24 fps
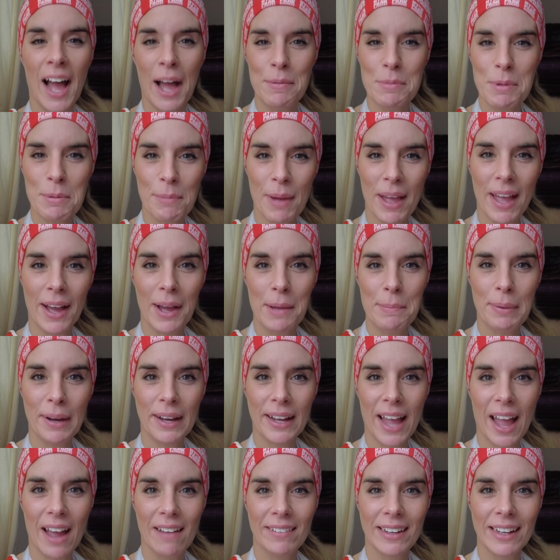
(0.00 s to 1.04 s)
I'm in my High
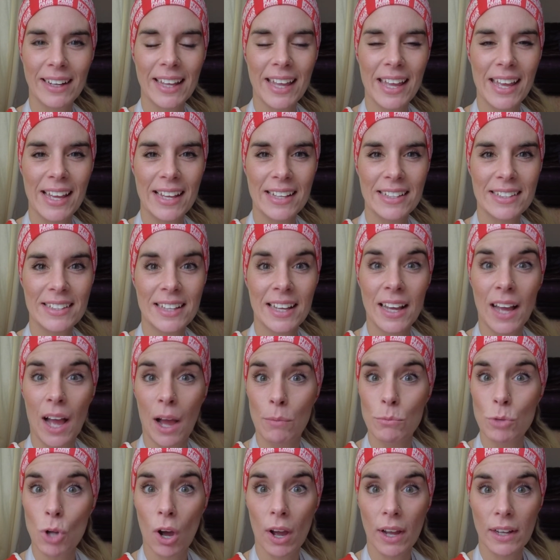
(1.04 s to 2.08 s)
Park Carrier kit.
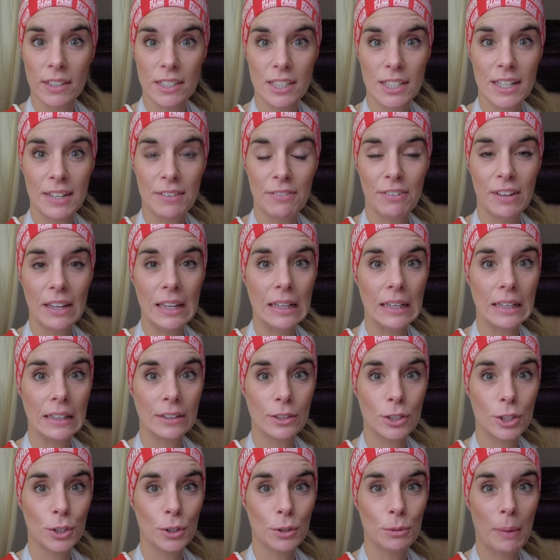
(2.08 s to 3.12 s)
I'm not actually feeling
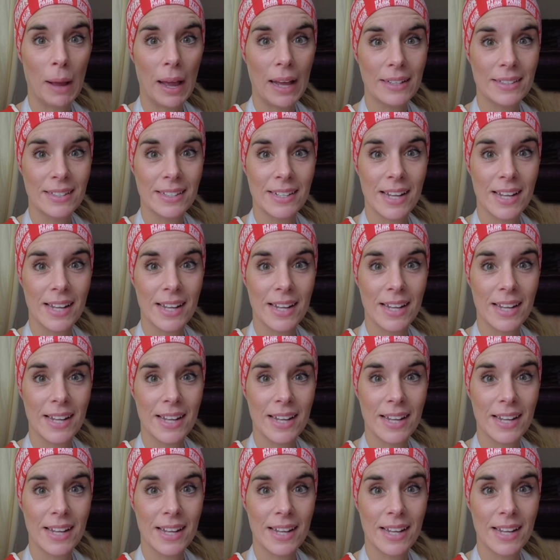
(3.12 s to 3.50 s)
too bad